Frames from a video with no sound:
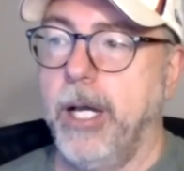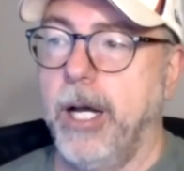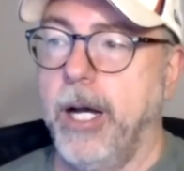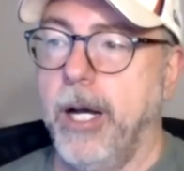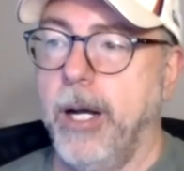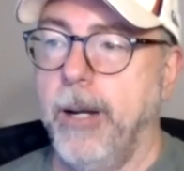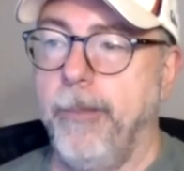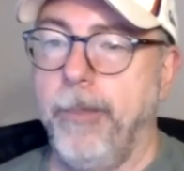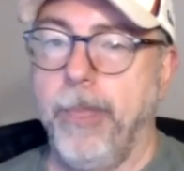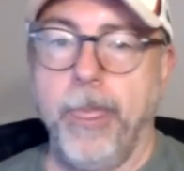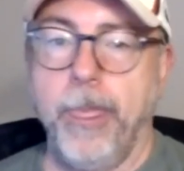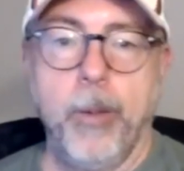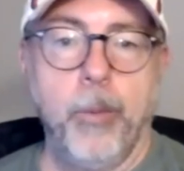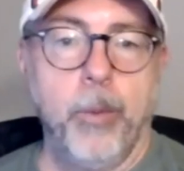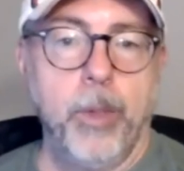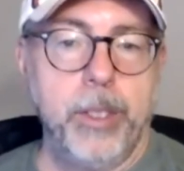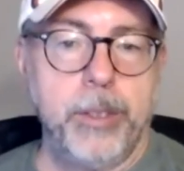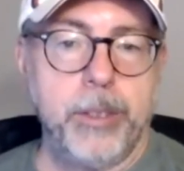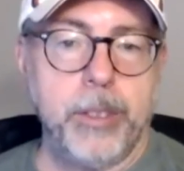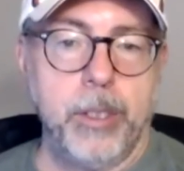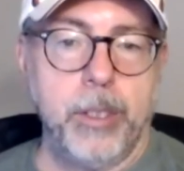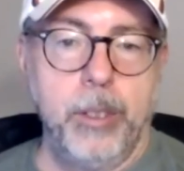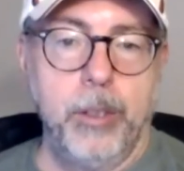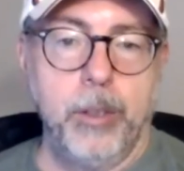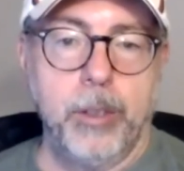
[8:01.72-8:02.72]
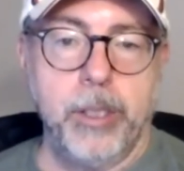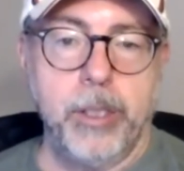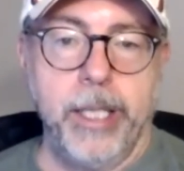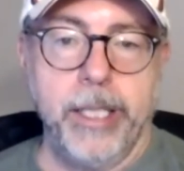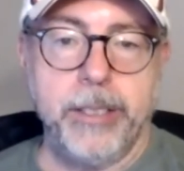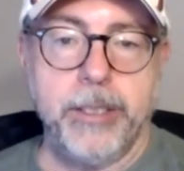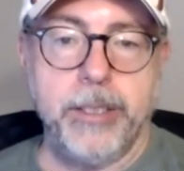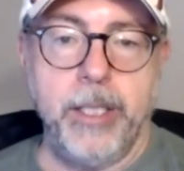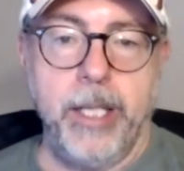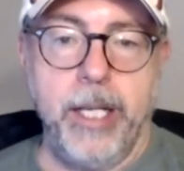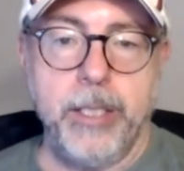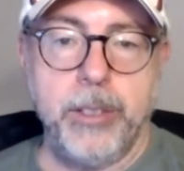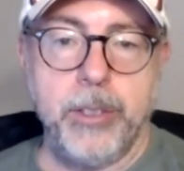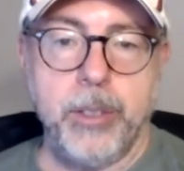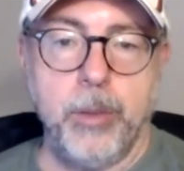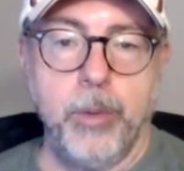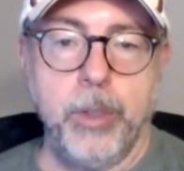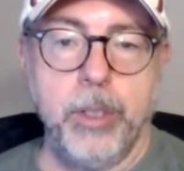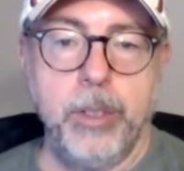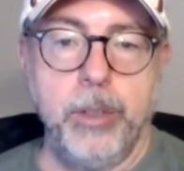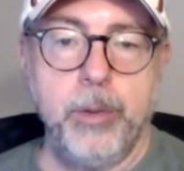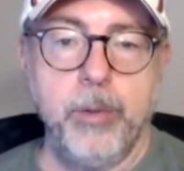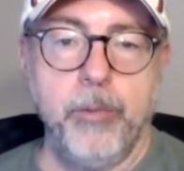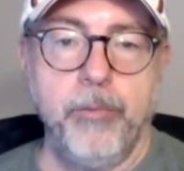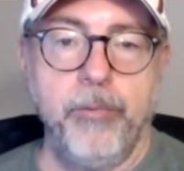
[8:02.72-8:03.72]
um, what it's going to look like today. So we're
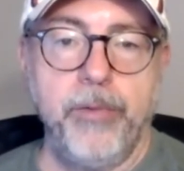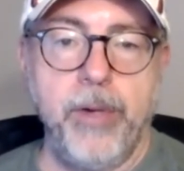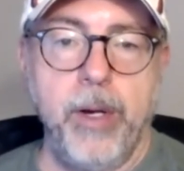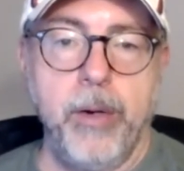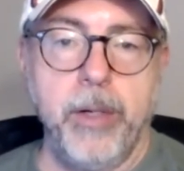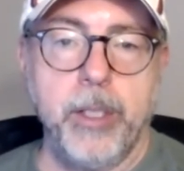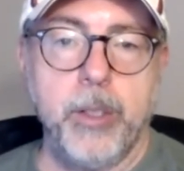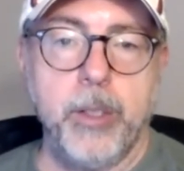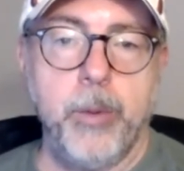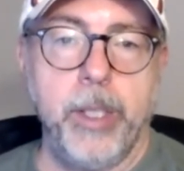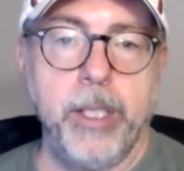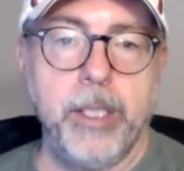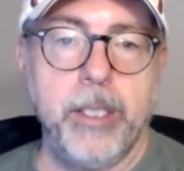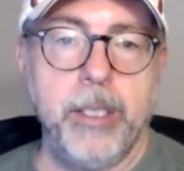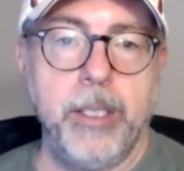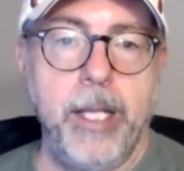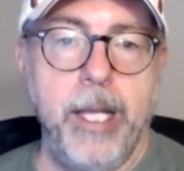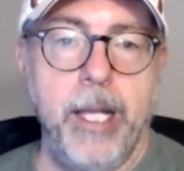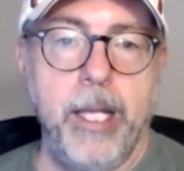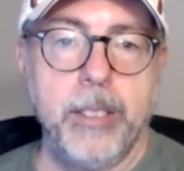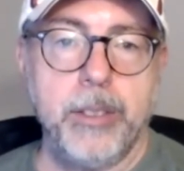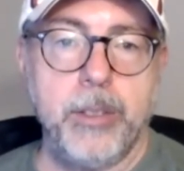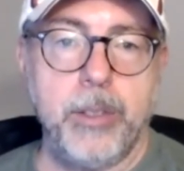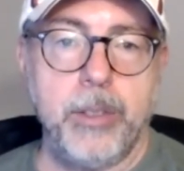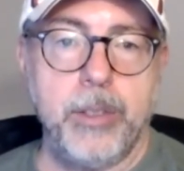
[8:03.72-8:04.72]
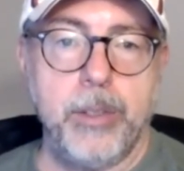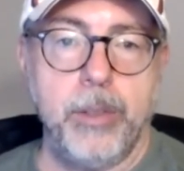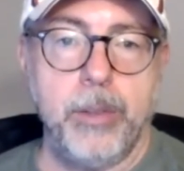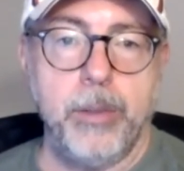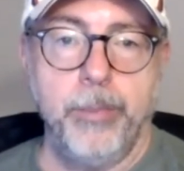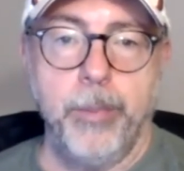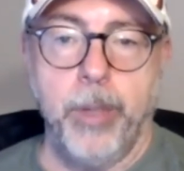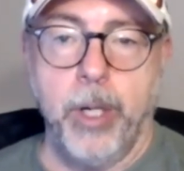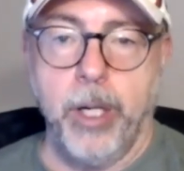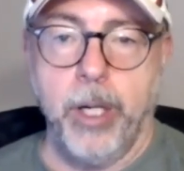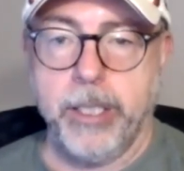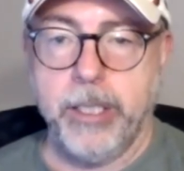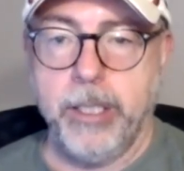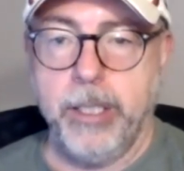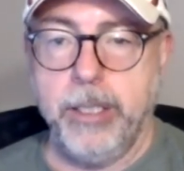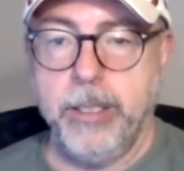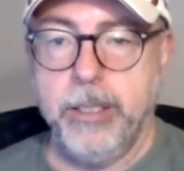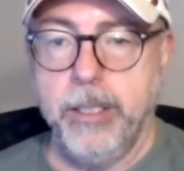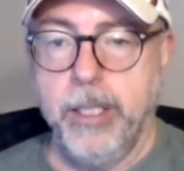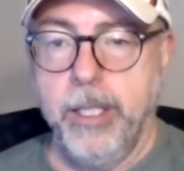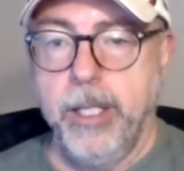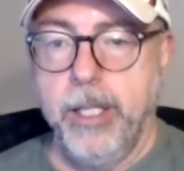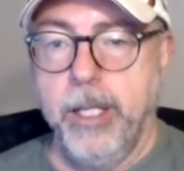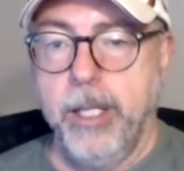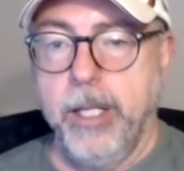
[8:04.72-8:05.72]
going to do a very quick analysis of the market,
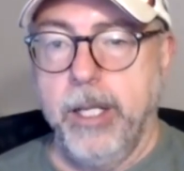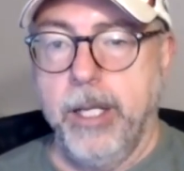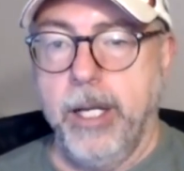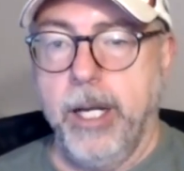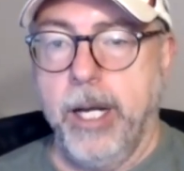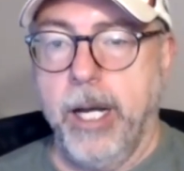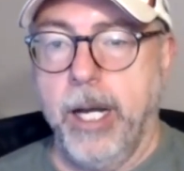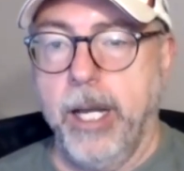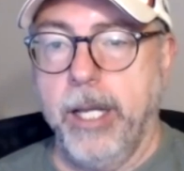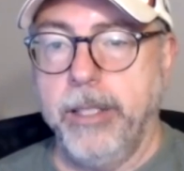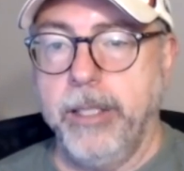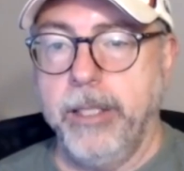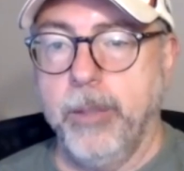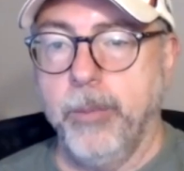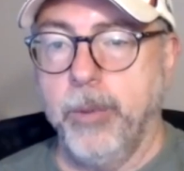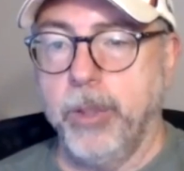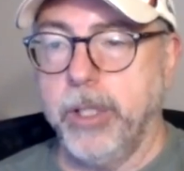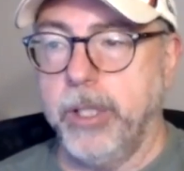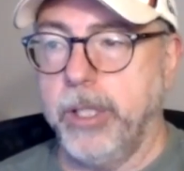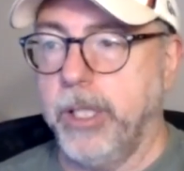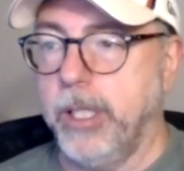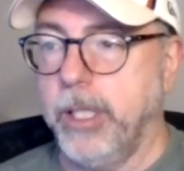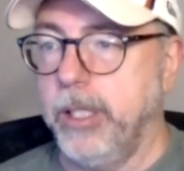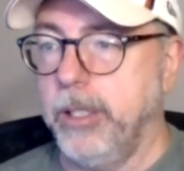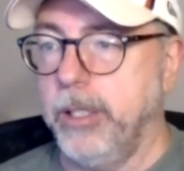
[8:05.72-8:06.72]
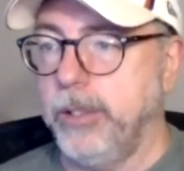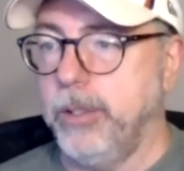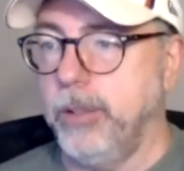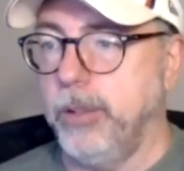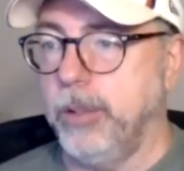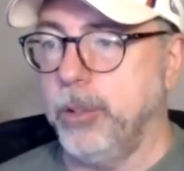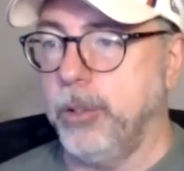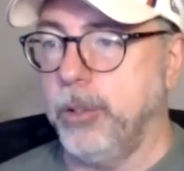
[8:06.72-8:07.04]
uh, and then we're going to get into the